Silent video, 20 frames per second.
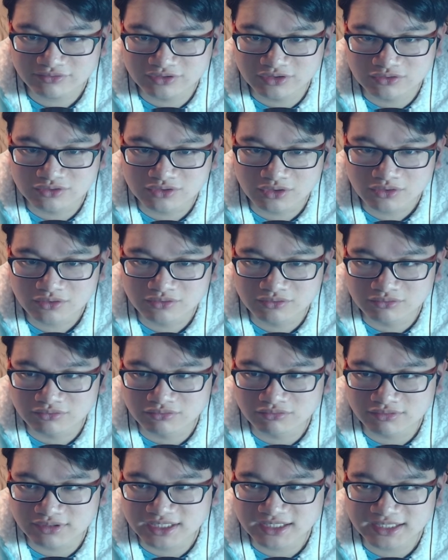You don't
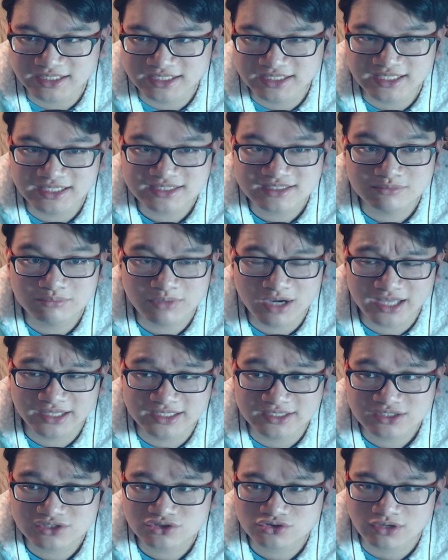really need to buy
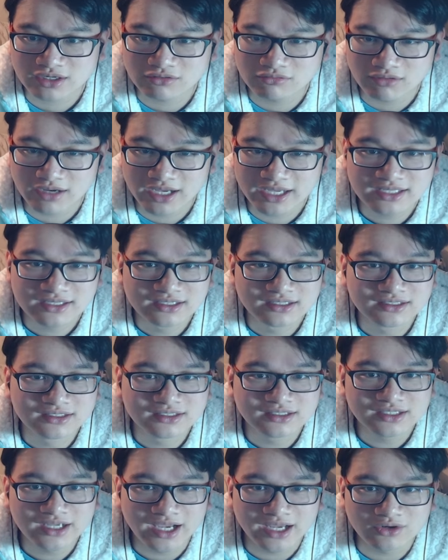these straight away,
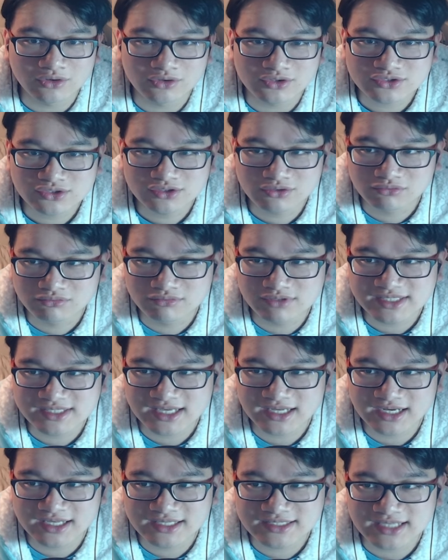and also the
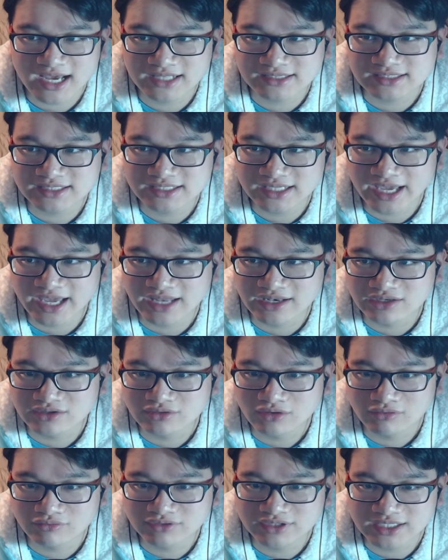reset is at the end
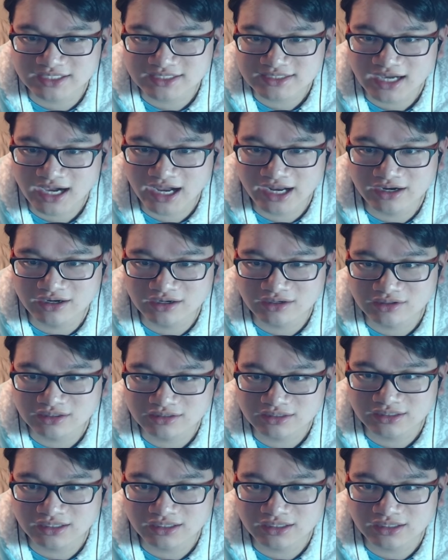of the entire